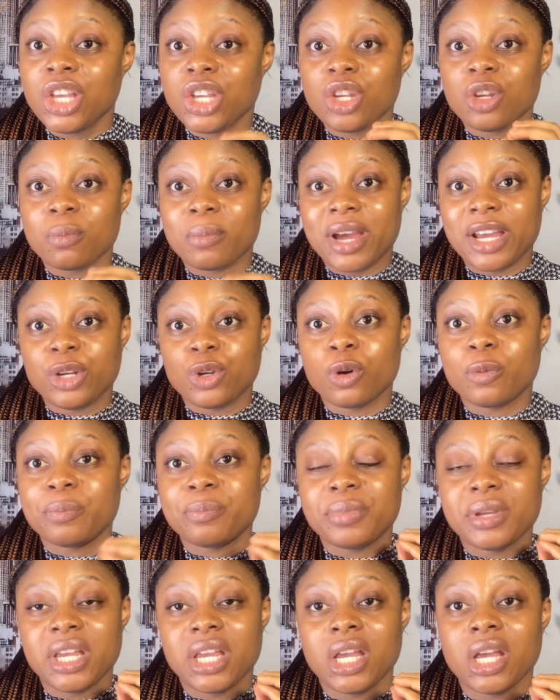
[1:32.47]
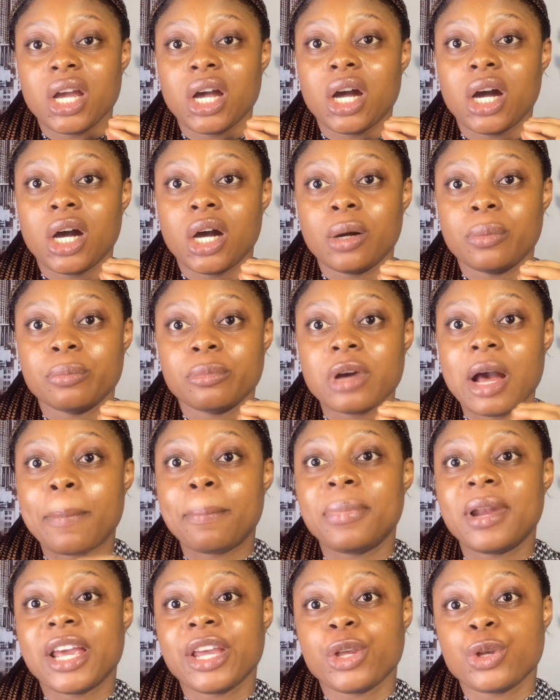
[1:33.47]
you might not be
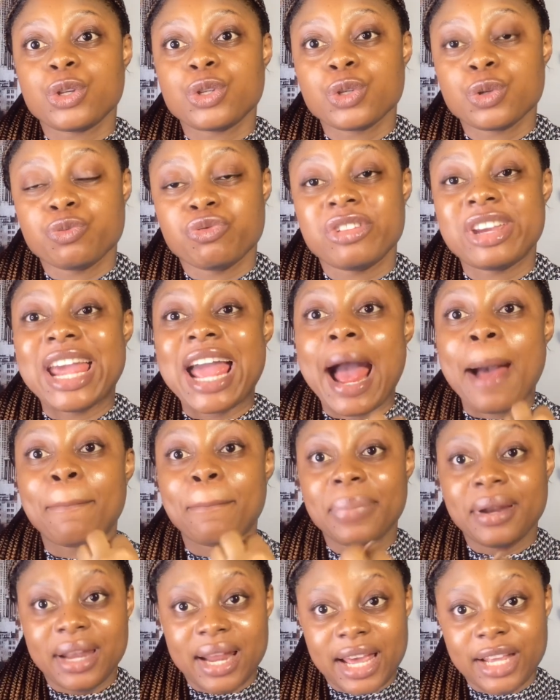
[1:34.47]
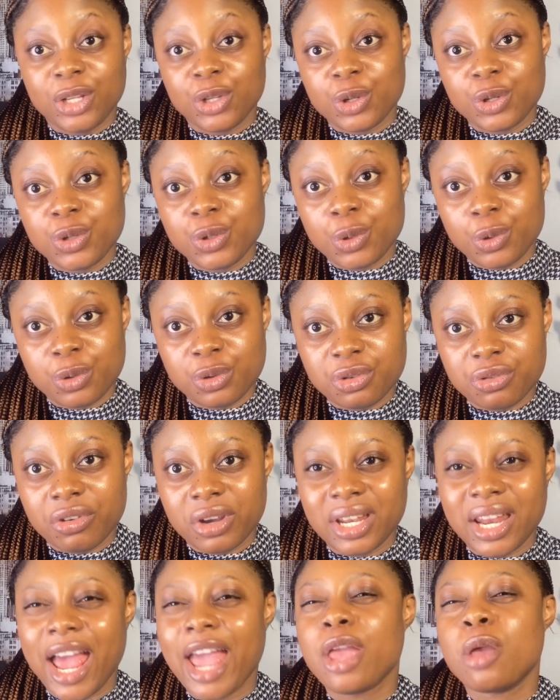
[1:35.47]
reapplying your
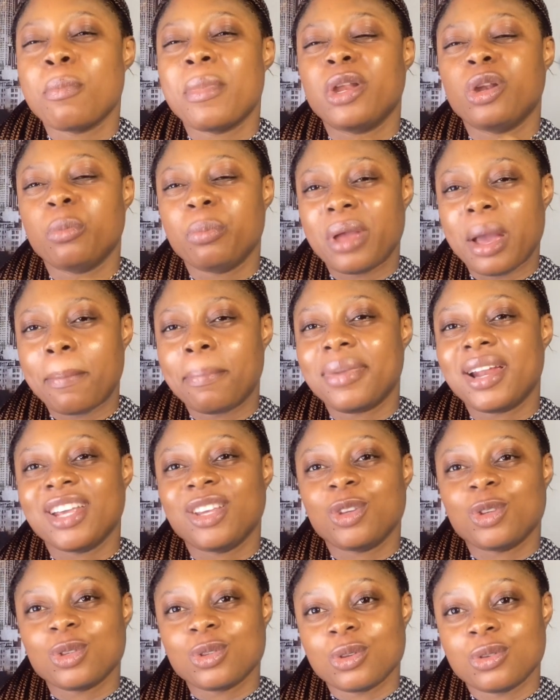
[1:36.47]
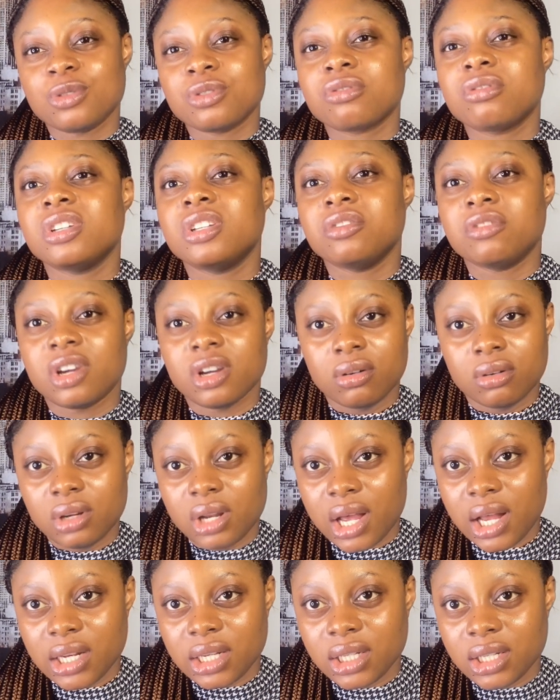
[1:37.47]
sunscreen, and you might not be applying your sunscreen
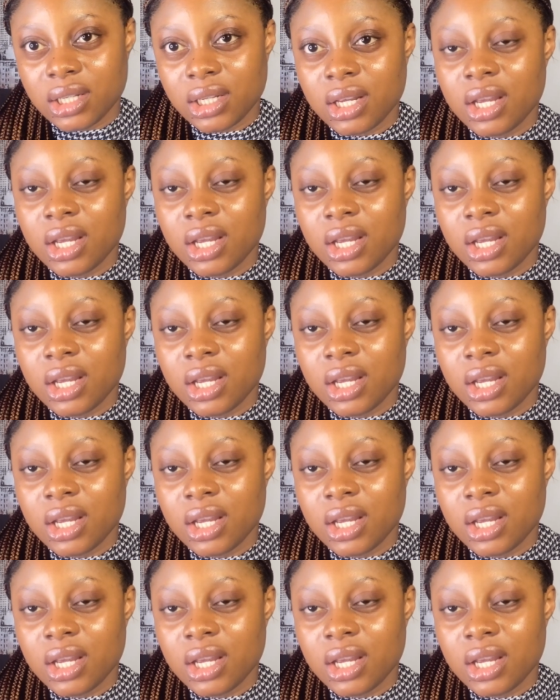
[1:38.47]
regularly.